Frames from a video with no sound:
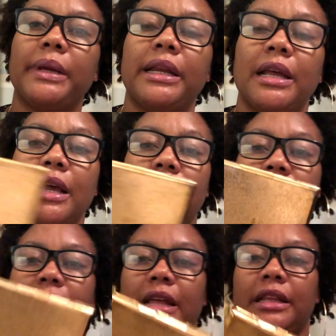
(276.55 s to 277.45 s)
But
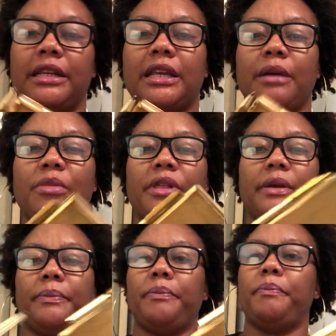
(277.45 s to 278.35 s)
yeah, and then it came with
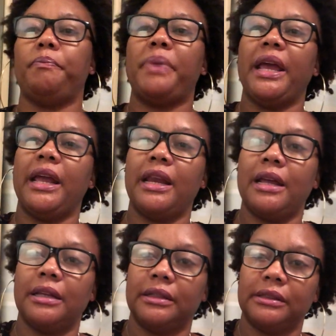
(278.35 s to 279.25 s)
a pen.